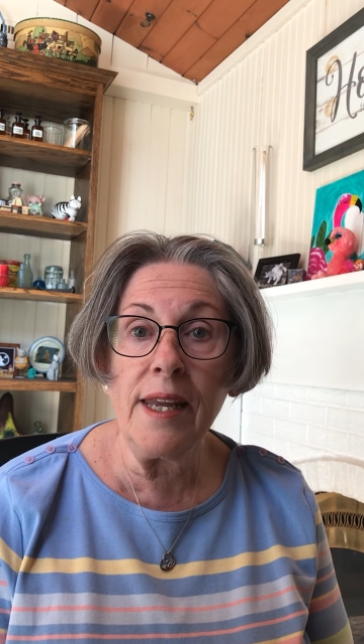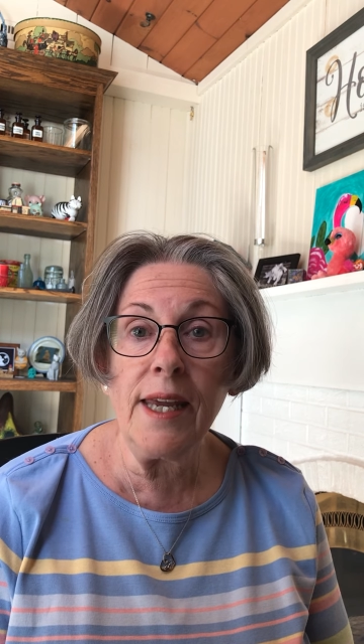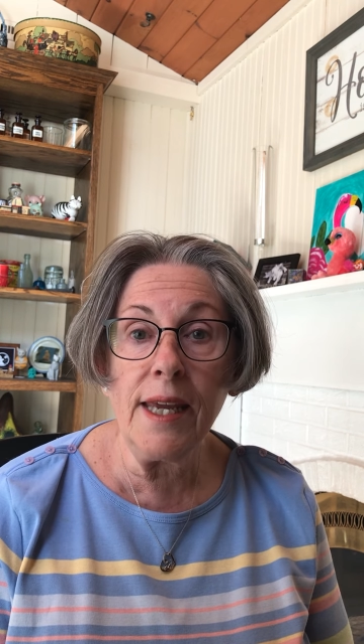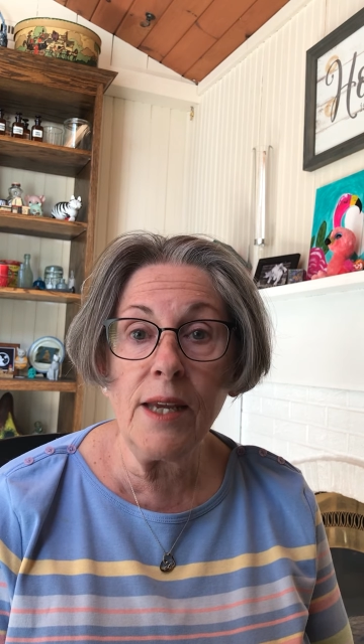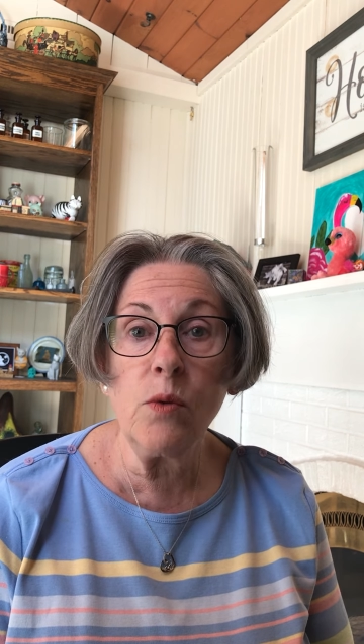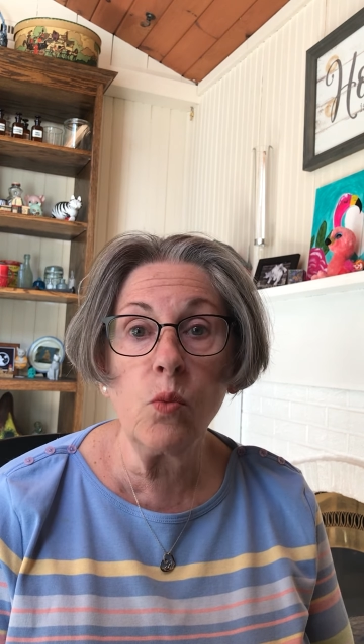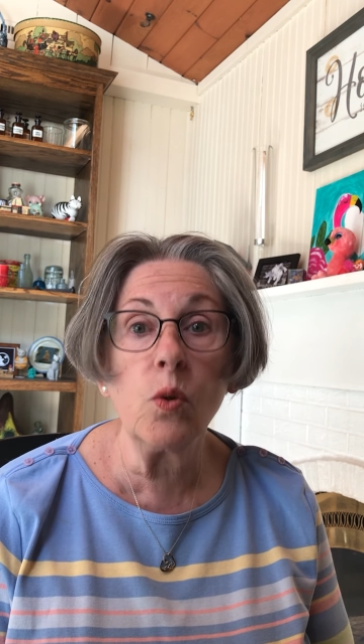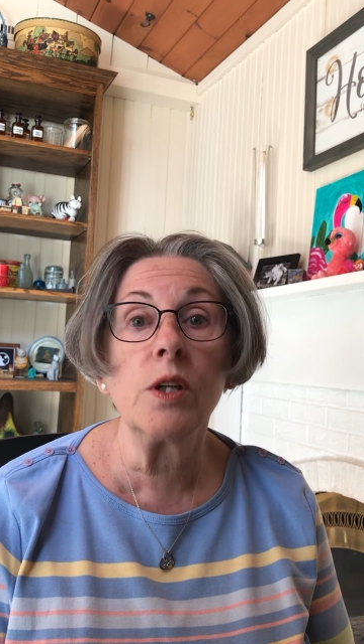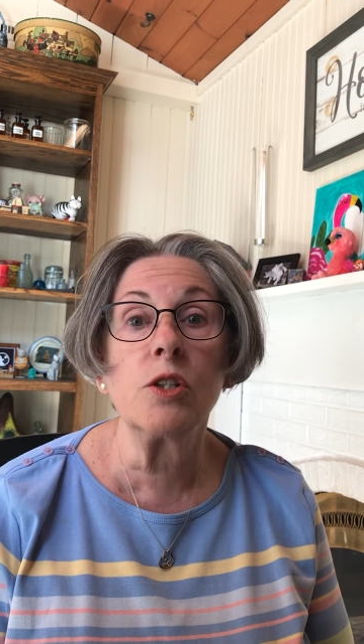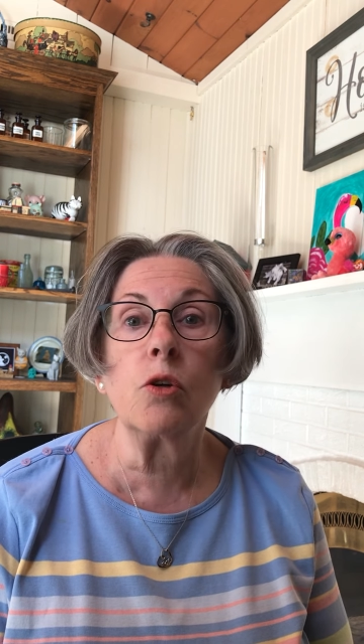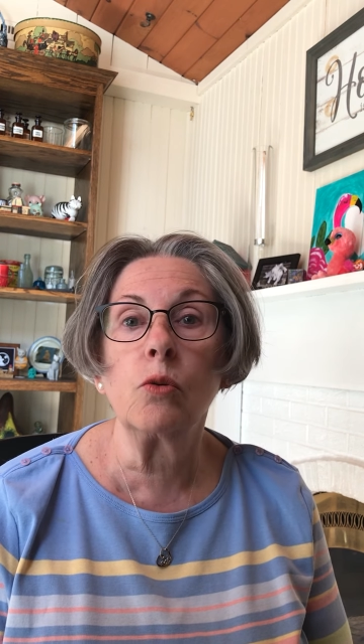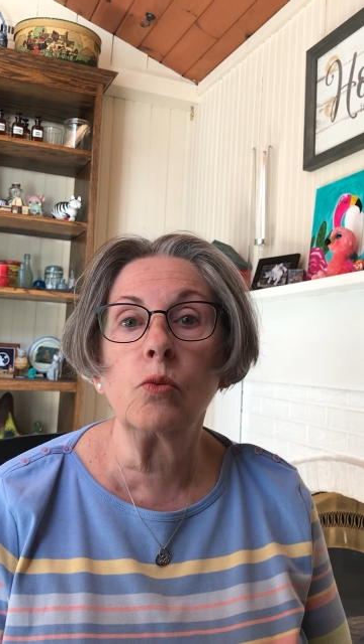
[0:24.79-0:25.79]
He
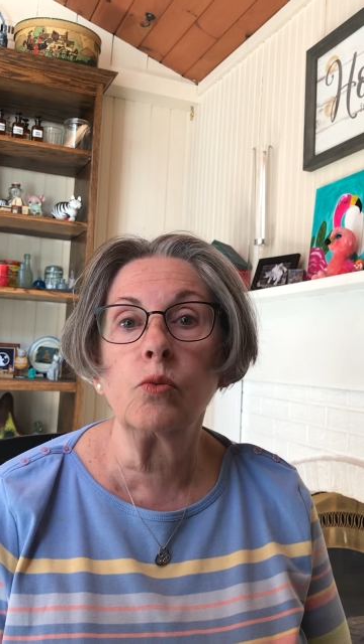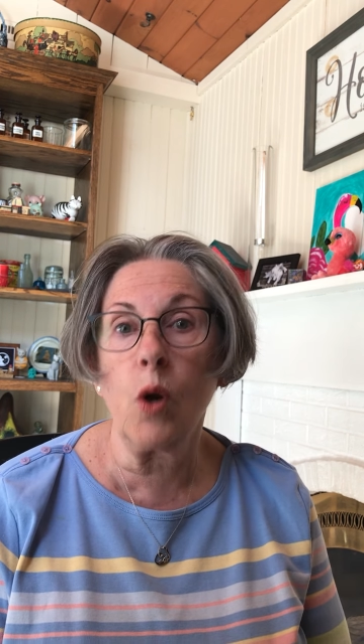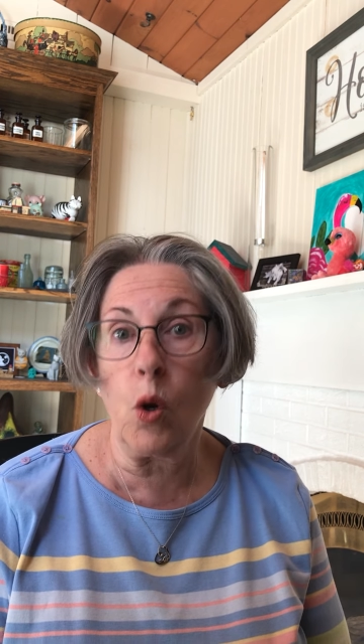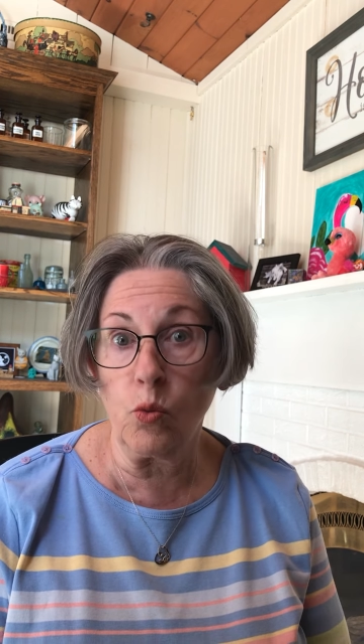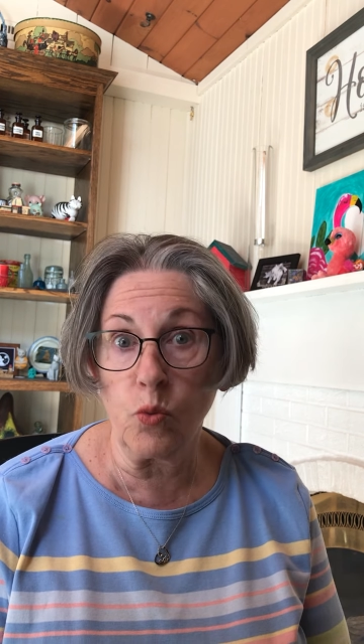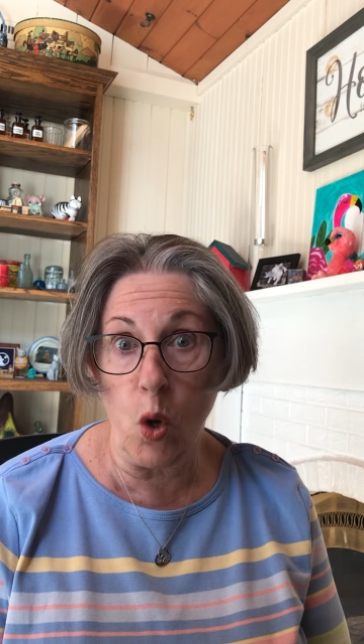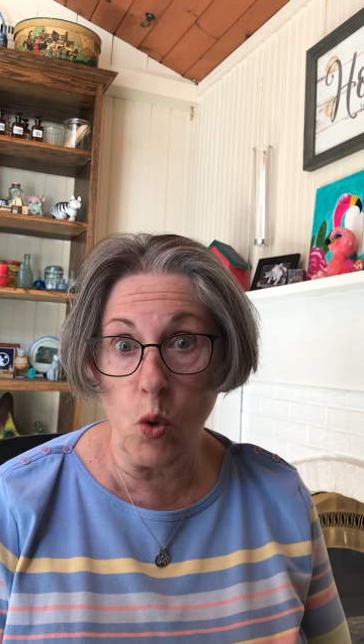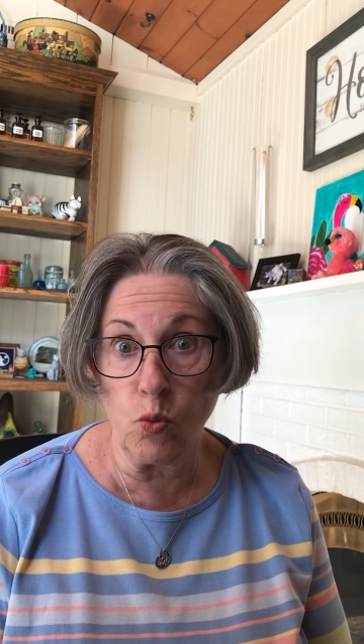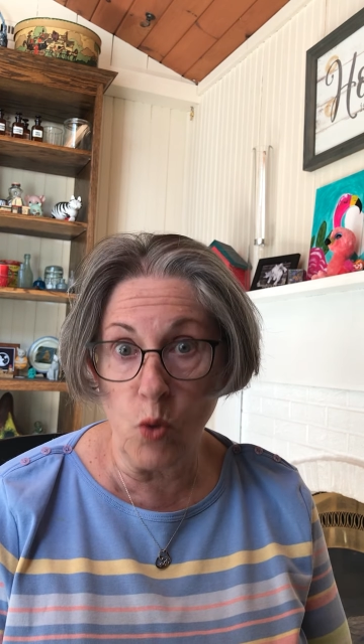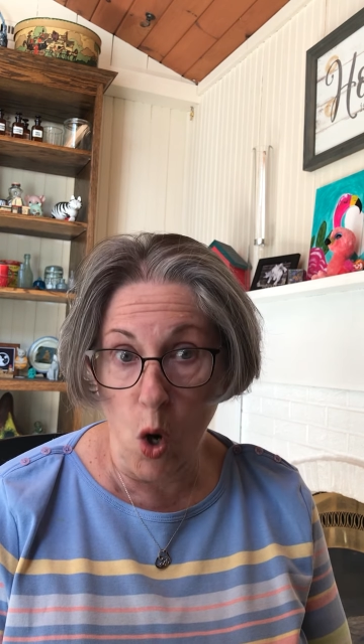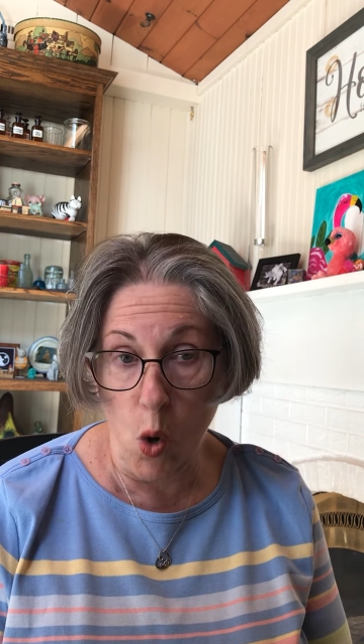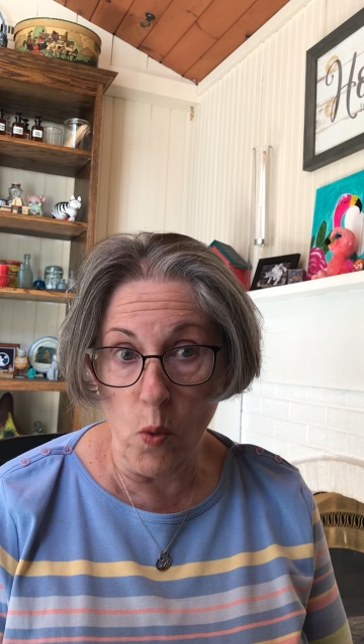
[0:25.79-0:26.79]
Would Row, Row,
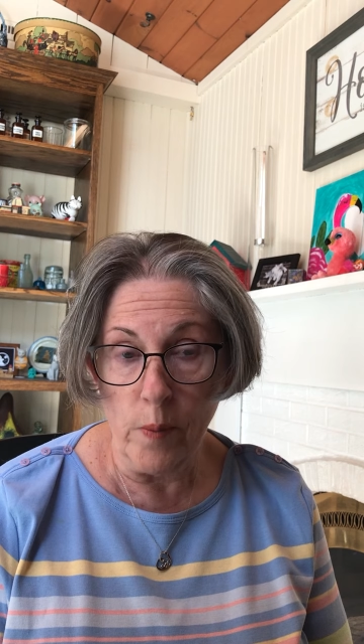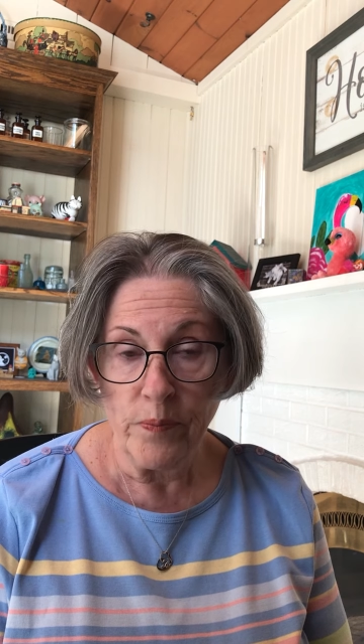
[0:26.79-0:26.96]
Row.